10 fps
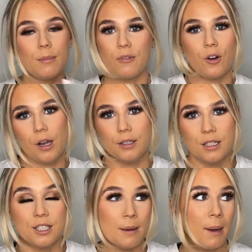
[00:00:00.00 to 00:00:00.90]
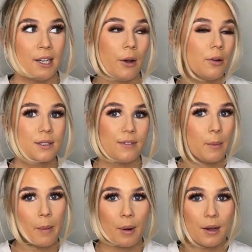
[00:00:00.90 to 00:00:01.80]
before I go to the gym. I don't always fill
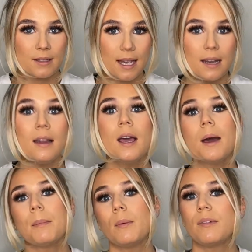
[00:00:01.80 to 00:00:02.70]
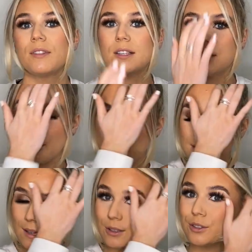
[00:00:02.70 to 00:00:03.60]
my brows in, but with the soaps
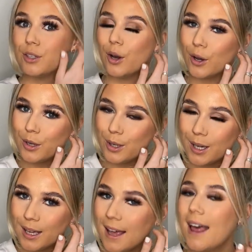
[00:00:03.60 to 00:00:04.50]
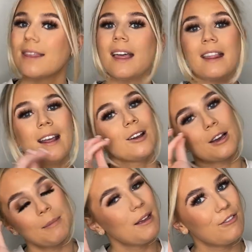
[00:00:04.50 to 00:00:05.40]
done, then they look a
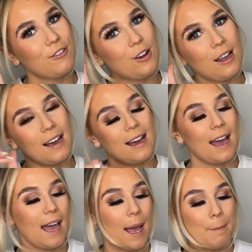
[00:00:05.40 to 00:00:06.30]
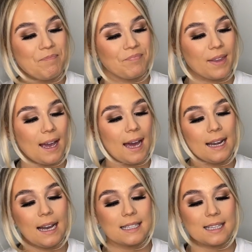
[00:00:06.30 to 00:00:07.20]
bit fuller and
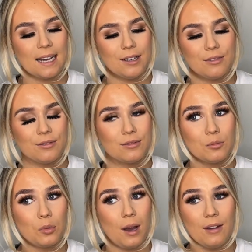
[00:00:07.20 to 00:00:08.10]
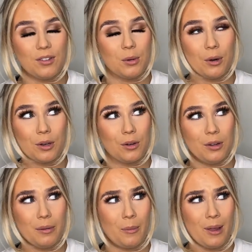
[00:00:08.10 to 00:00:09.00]
less kind of whatever you want to call
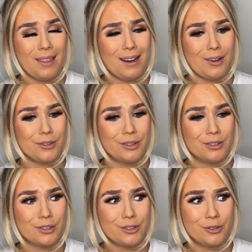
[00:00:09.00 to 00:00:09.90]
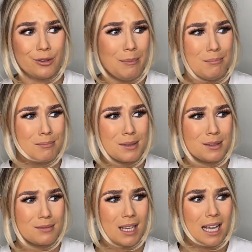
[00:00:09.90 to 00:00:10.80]
them when they're not done,
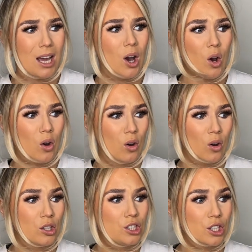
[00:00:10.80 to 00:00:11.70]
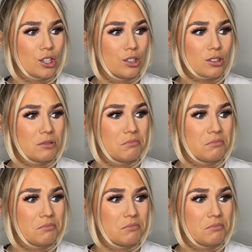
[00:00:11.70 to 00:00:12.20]
shrimps or just